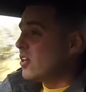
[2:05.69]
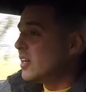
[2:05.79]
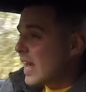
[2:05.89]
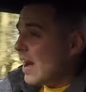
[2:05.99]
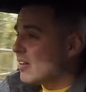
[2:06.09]

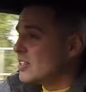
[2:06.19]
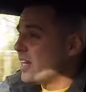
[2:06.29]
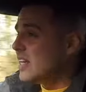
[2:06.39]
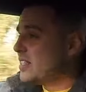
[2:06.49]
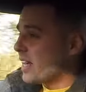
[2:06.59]
You're
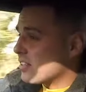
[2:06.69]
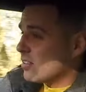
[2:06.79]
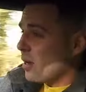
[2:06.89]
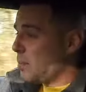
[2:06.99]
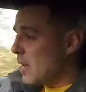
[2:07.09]
guaranteed to get
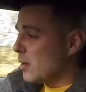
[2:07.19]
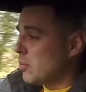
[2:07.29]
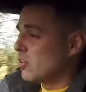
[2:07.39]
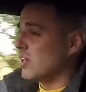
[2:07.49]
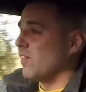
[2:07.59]
a bit
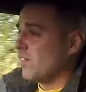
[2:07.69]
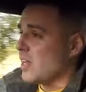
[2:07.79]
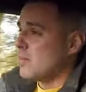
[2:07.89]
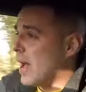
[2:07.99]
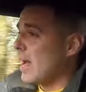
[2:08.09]
of positive
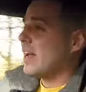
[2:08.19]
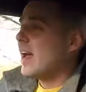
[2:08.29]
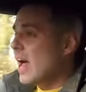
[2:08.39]
feedback,